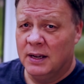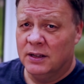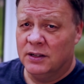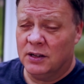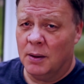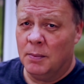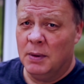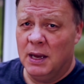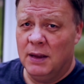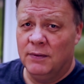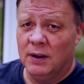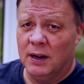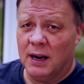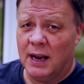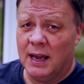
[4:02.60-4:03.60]
Some
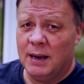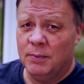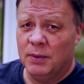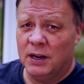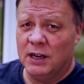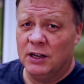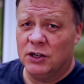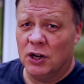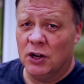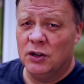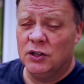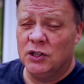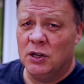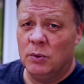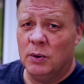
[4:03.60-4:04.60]
even claim that it
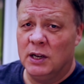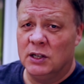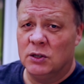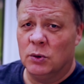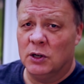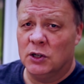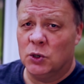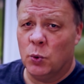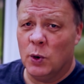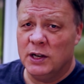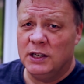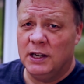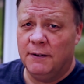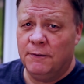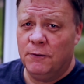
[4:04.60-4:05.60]
turns you into a
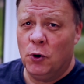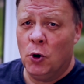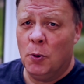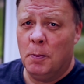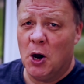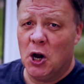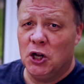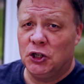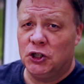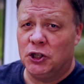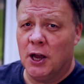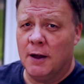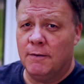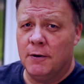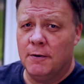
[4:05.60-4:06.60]

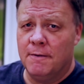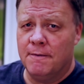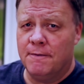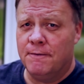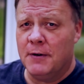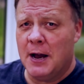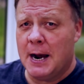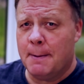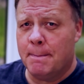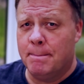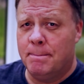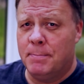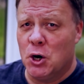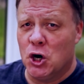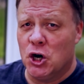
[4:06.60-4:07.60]
24/7
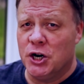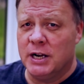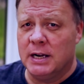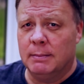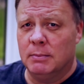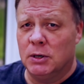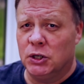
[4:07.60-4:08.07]
fat burning